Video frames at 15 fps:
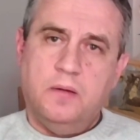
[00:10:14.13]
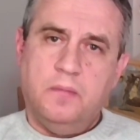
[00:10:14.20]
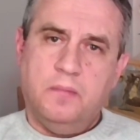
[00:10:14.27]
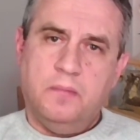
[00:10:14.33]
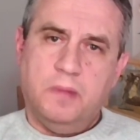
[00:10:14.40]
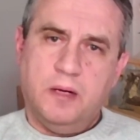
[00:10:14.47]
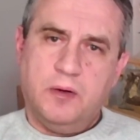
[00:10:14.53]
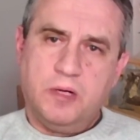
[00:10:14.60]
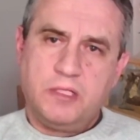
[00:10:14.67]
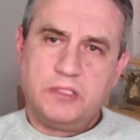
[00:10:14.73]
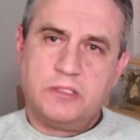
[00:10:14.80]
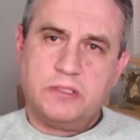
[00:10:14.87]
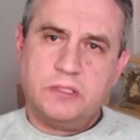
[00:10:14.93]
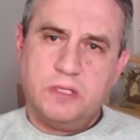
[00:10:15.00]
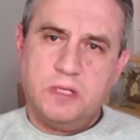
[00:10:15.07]

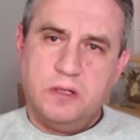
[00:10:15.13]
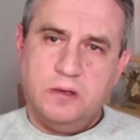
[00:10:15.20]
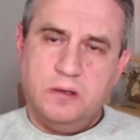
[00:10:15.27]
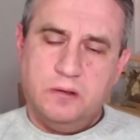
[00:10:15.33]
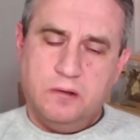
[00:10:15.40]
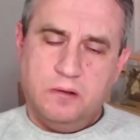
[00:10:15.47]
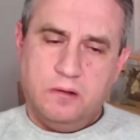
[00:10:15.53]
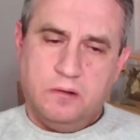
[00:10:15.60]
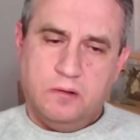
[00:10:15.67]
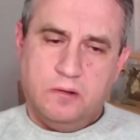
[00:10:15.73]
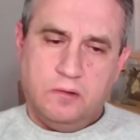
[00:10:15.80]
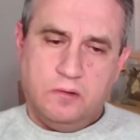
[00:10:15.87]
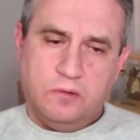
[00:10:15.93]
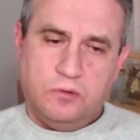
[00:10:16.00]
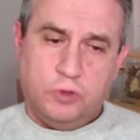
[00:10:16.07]
Maritz
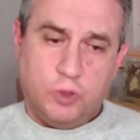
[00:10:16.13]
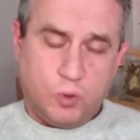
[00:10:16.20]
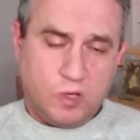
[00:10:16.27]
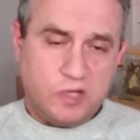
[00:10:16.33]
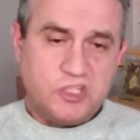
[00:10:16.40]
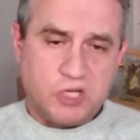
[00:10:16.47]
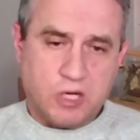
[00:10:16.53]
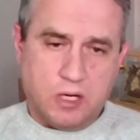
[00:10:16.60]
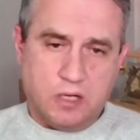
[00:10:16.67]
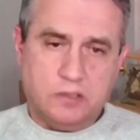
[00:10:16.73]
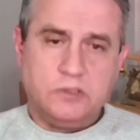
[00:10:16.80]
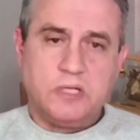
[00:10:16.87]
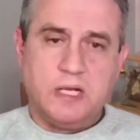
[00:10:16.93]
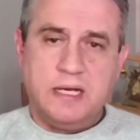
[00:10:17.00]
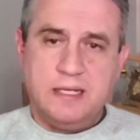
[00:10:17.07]
took a
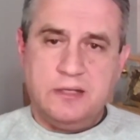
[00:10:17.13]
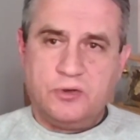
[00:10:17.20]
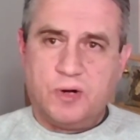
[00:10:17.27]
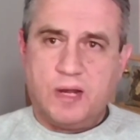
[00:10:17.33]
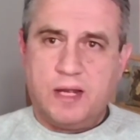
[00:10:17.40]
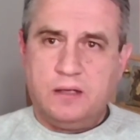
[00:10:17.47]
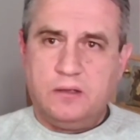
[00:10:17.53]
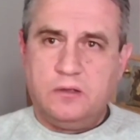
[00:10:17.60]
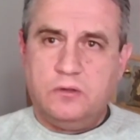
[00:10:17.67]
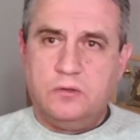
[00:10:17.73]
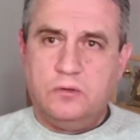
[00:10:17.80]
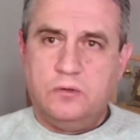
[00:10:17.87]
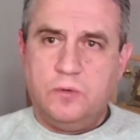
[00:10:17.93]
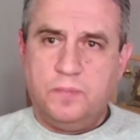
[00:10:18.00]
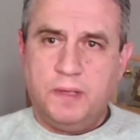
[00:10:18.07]
chance and he tried
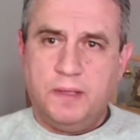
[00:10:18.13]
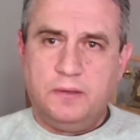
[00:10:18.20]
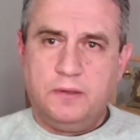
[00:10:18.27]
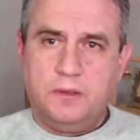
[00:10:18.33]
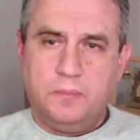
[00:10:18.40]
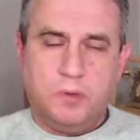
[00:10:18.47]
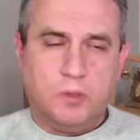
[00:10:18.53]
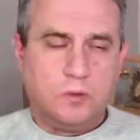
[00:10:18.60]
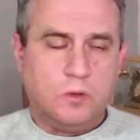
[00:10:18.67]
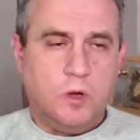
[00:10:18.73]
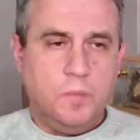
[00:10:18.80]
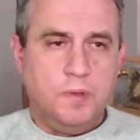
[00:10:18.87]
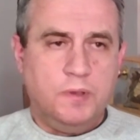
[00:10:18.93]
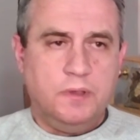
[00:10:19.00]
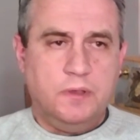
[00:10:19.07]
to bend the bottle
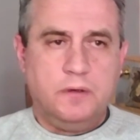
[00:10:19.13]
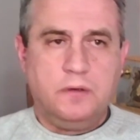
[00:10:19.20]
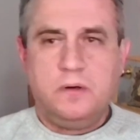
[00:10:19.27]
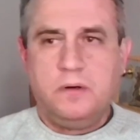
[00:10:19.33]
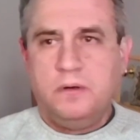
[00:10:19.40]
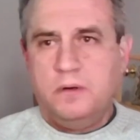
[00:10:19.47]
opener